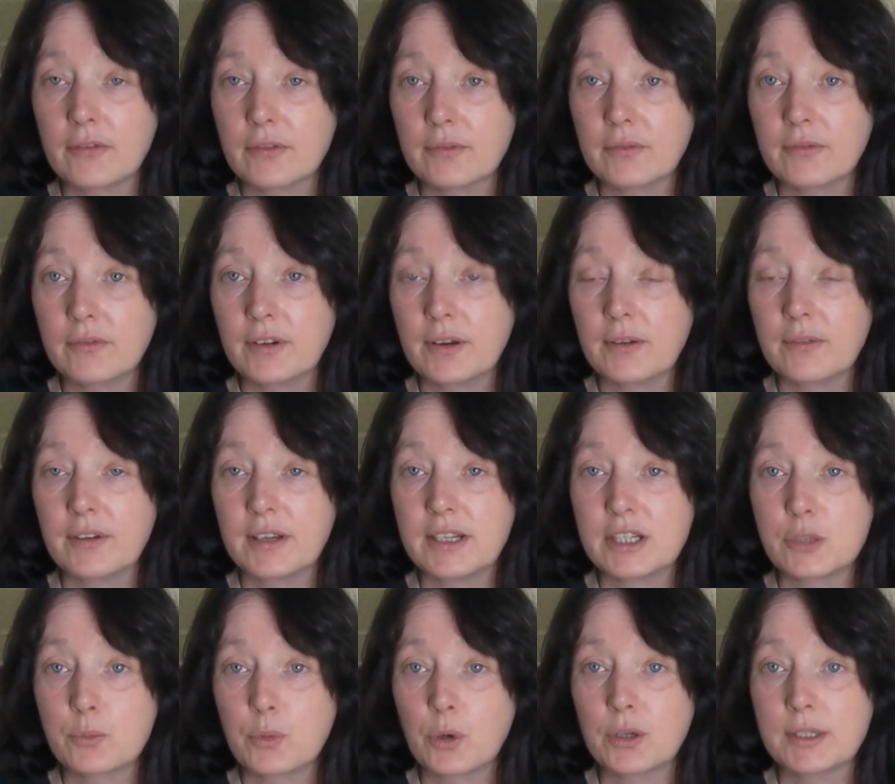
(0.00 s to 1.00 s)

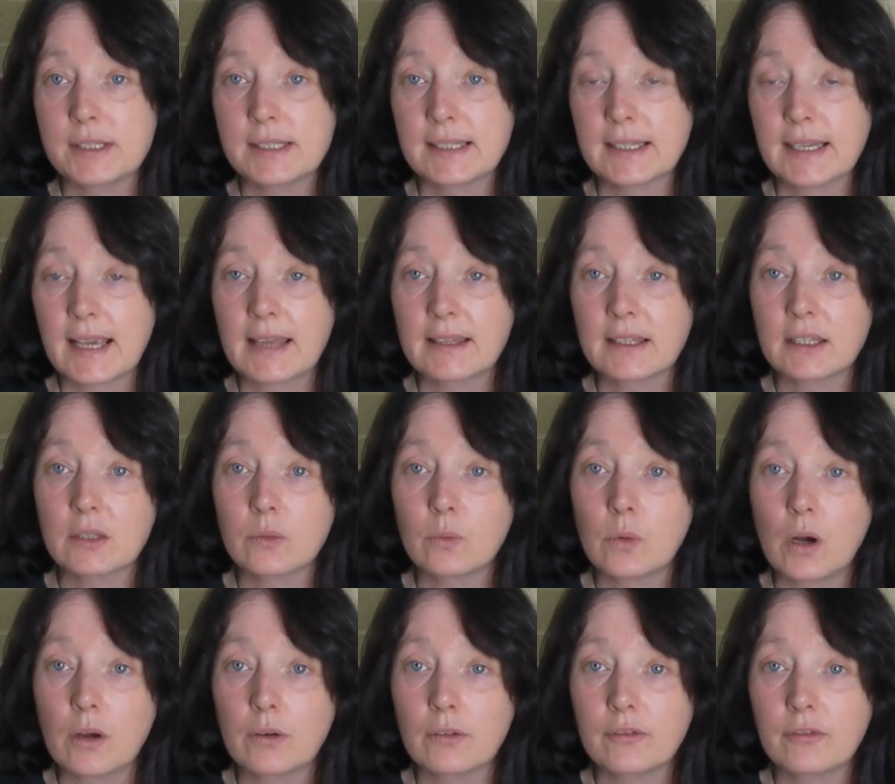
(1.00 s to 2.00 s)
finish putting together the
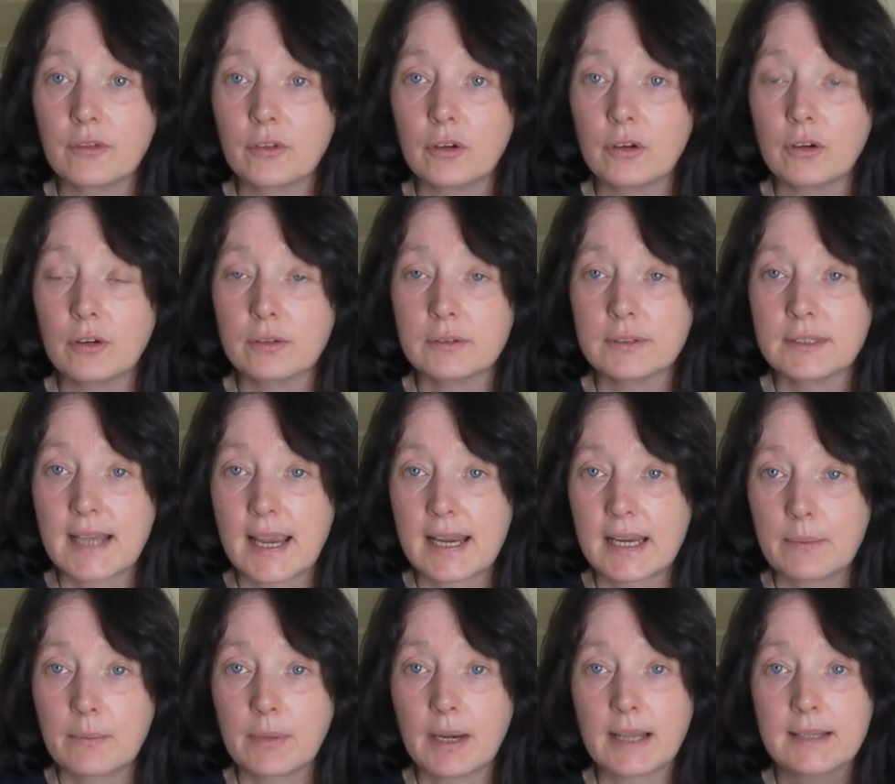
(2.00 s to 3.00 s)
one for
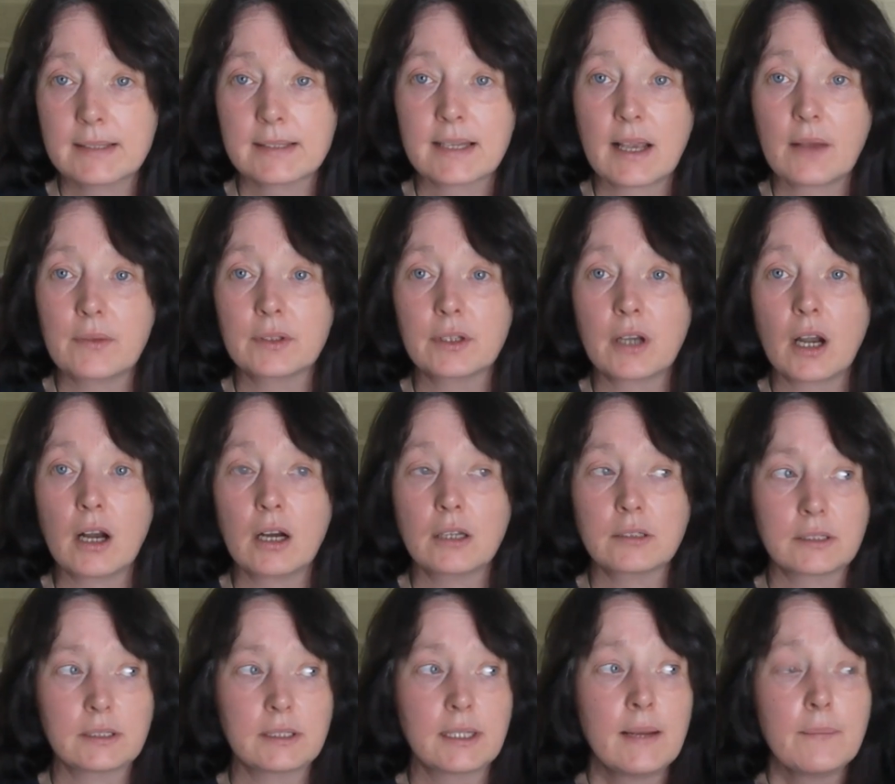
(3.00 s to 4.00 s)
taking plants out the
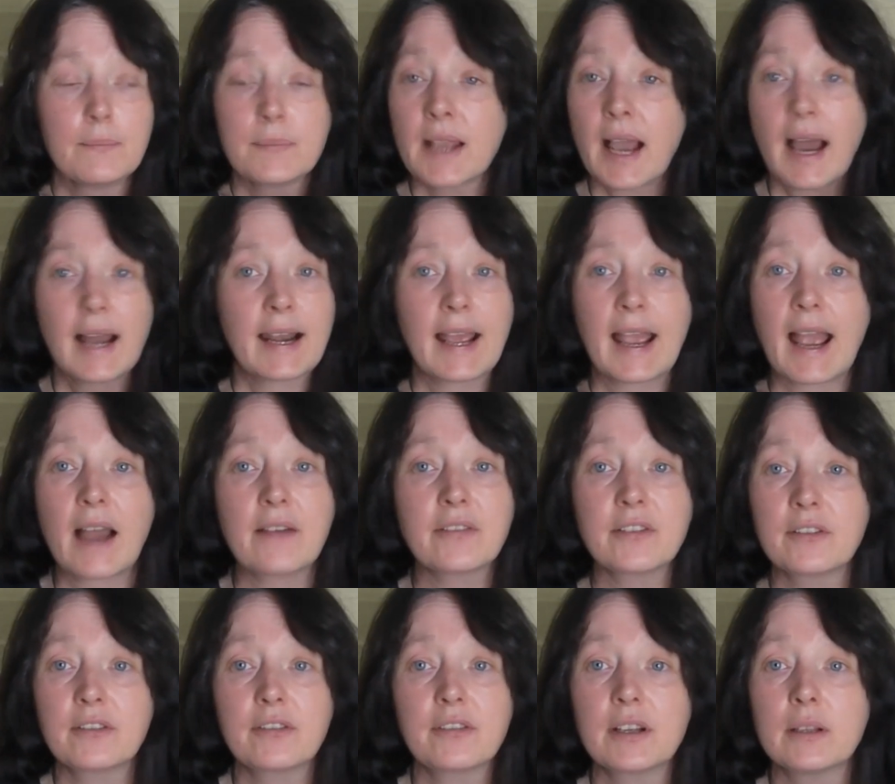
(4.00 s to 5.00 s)
garden, and I
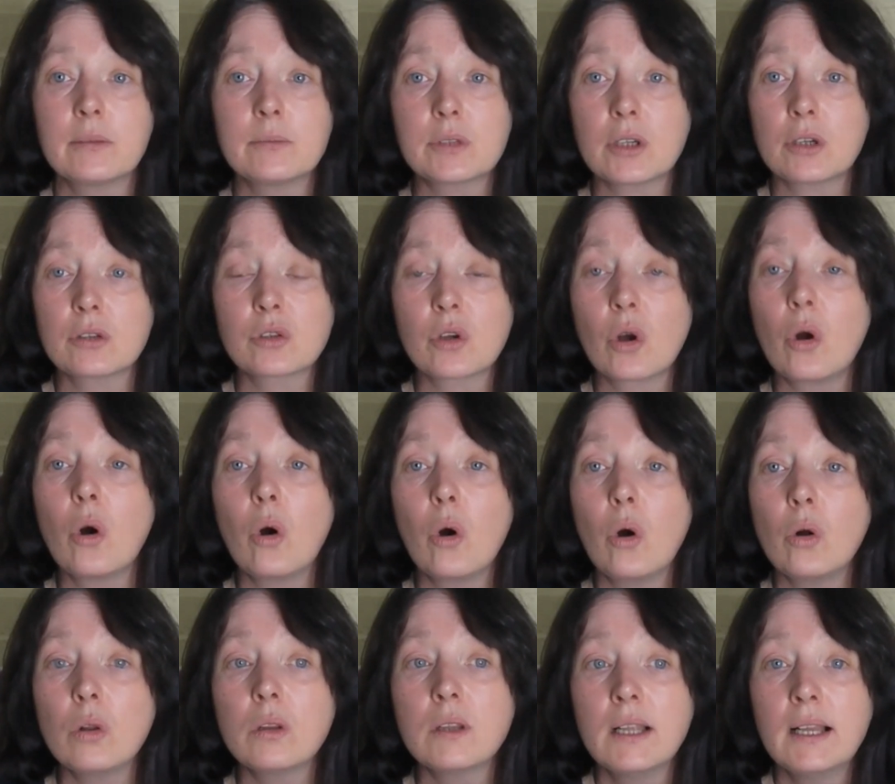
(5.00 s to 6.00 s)
haven't filmed at
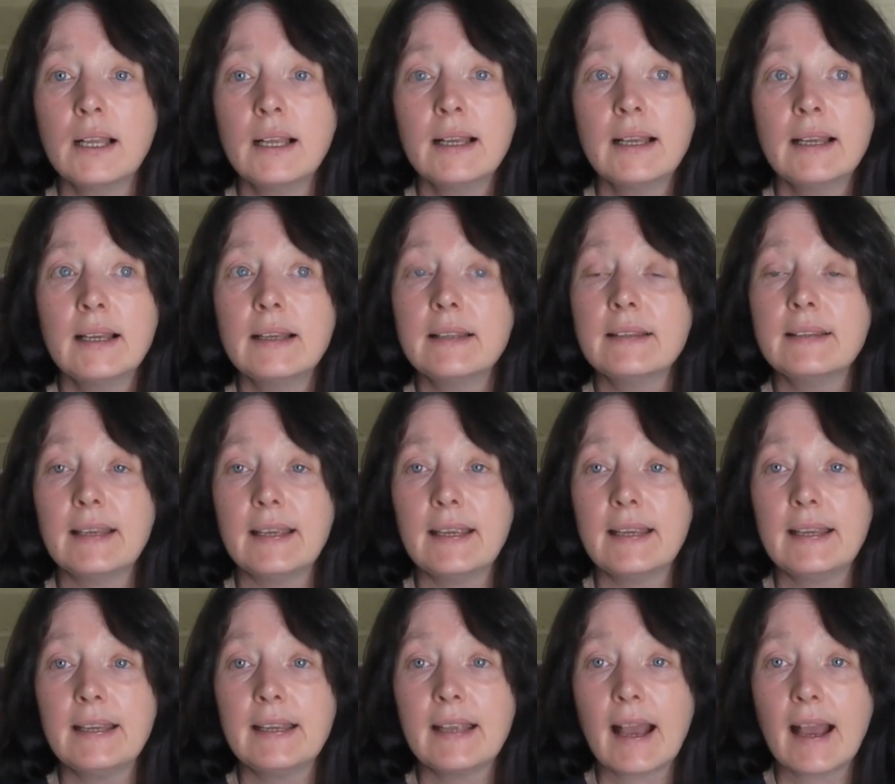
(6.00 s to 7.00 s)
all
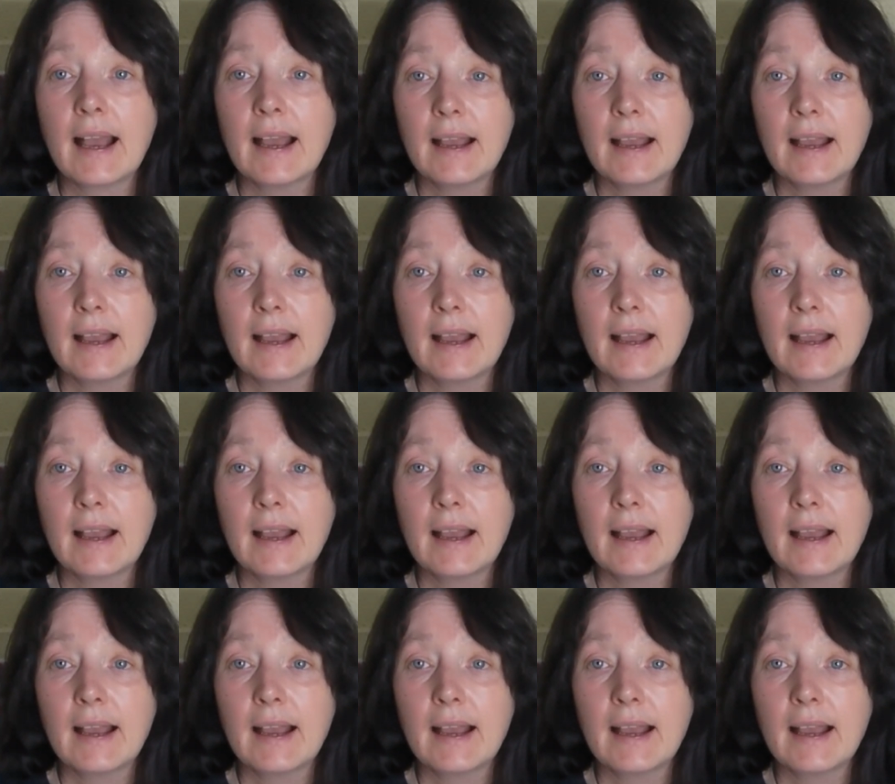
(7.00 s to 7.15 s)
the